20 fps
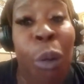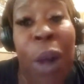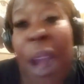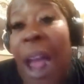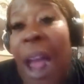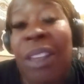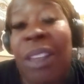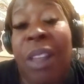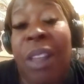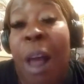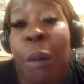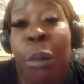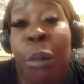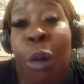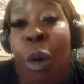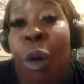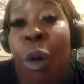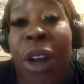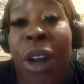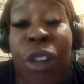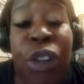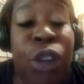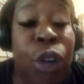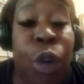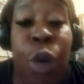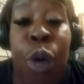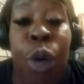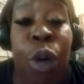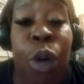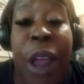When I stopped going to
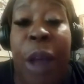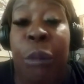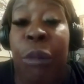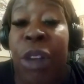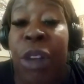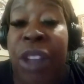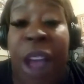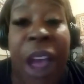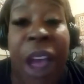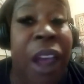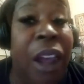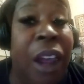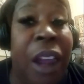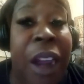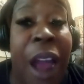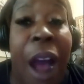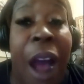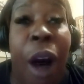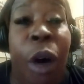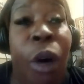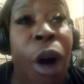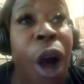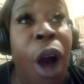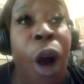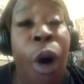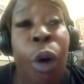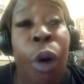school and was hanging out